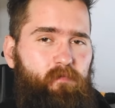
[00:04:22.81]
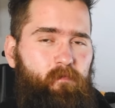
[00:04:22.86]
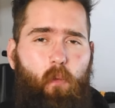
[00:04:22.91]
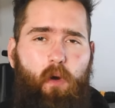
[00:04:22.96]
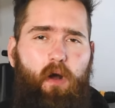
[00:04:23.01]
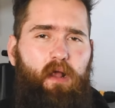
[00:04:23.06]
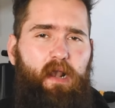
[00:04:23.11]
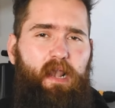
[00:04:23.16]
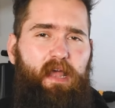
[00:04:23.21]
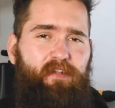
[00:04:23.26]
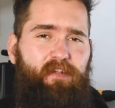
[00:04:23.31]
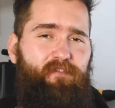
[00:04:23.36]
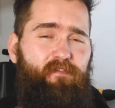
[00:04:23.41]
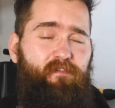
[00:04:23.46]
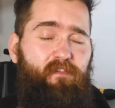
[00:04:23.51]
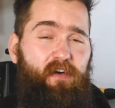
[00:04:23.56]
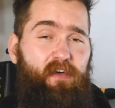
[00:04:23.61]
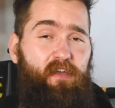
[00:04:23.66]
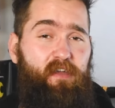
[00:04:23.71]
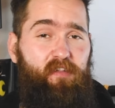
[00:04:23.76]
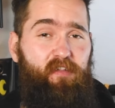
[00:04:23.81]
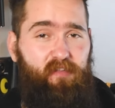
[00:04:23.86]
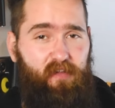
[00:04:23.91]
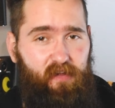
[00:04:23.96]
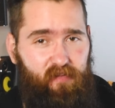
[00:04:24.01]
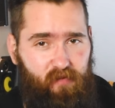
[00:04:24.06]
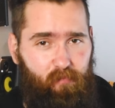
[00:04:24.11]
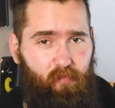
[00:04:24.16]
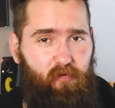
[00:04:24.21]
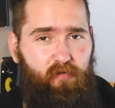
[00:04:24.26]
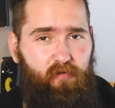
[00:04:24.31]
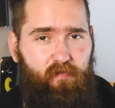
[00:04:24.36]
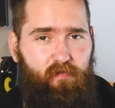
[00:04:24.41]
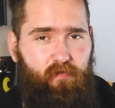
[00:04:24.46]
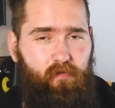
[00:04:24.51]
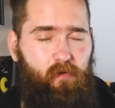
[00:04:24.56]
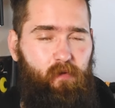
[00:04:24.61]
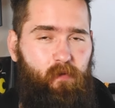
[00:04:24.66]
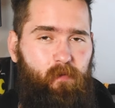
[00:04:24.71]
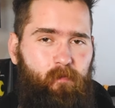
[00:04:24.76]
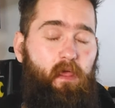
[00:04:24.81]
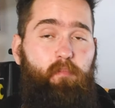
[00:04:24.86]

What classifies as a peripheral?